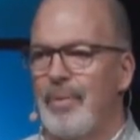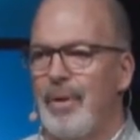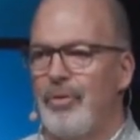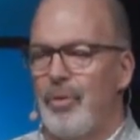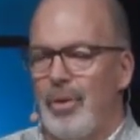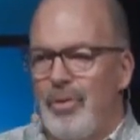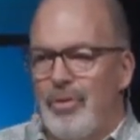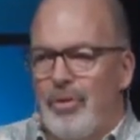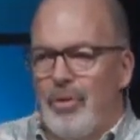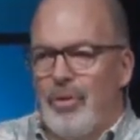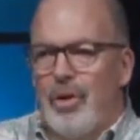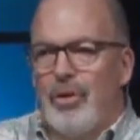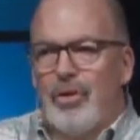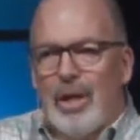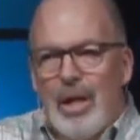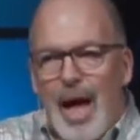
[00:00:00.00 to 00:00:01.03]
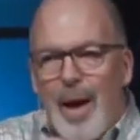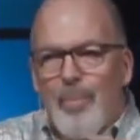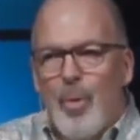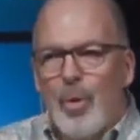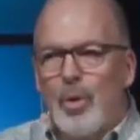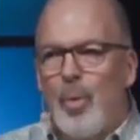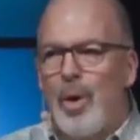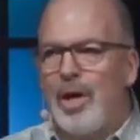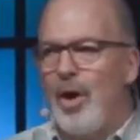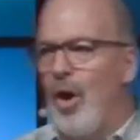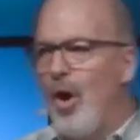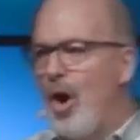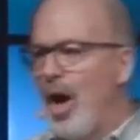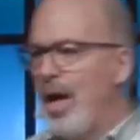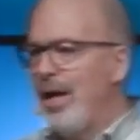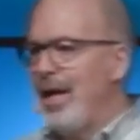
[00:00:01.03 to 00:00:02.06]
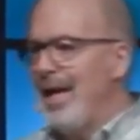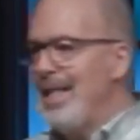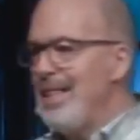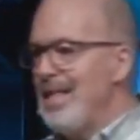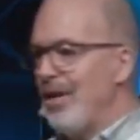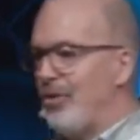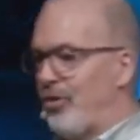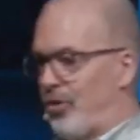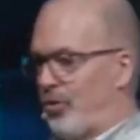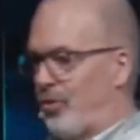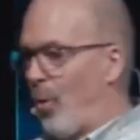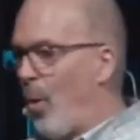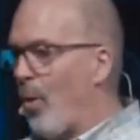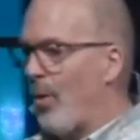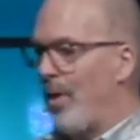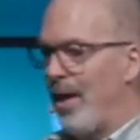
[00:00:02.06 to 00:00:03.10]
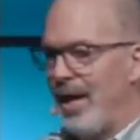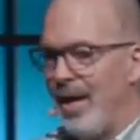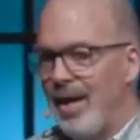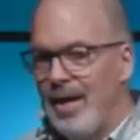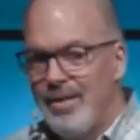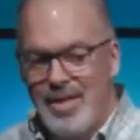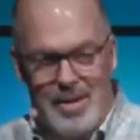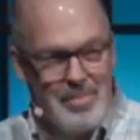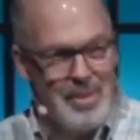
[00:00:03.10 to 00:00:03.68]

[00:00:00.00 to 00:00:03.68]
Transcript: So there's a lot more going on in this story than